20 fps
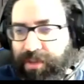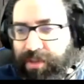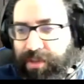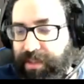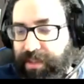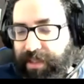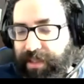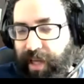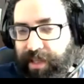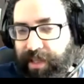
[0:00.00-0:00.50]
to do
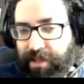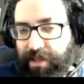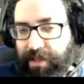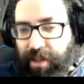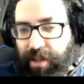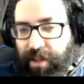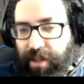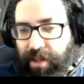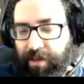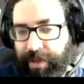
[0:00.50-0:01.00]

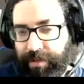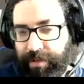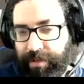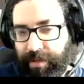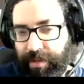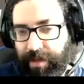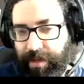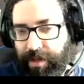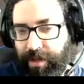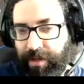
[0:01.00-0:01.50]
intersection theory
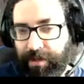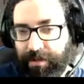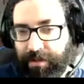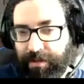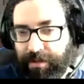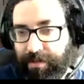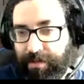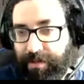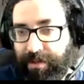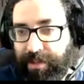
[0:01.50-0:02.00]

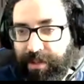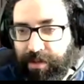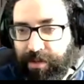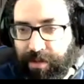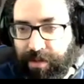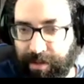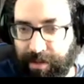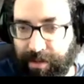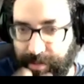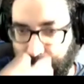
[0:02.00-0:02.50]
on
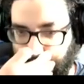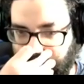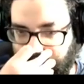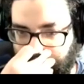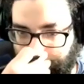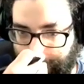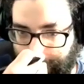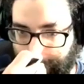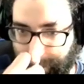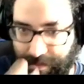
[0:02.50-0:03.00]
singular
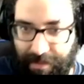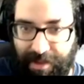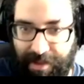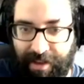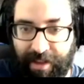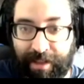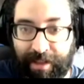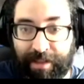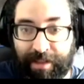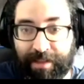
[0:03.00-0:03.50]

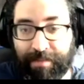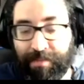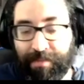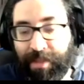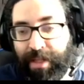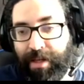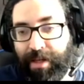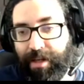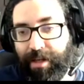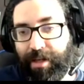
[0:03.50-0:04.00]
things.
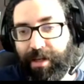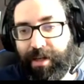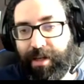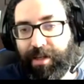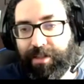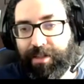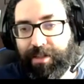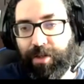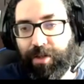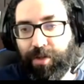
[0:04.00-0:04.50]

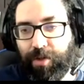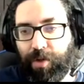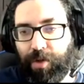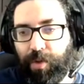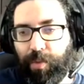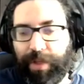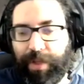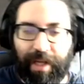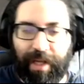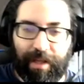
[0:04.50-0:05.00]

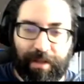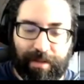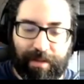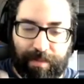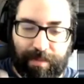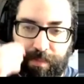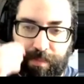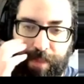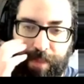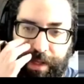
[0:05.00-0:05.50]
So we
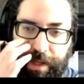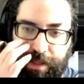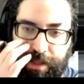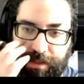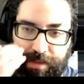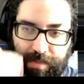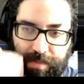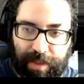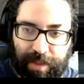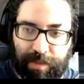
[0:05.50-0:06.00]
can make
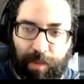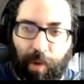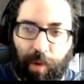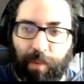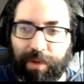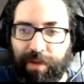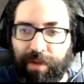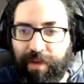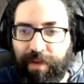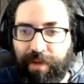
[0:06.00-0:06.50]
a
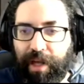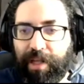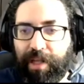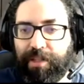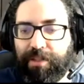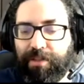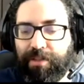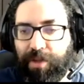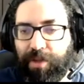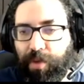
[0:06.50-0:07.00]
small
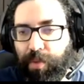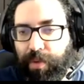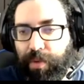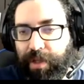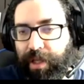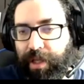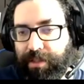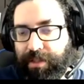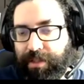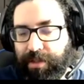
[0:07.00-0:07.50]
modification, so
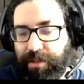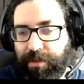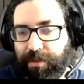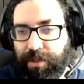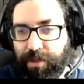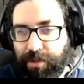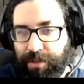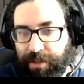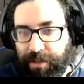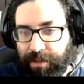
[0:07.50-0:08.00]
we can still
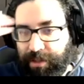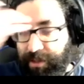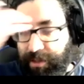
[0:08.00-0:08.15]
use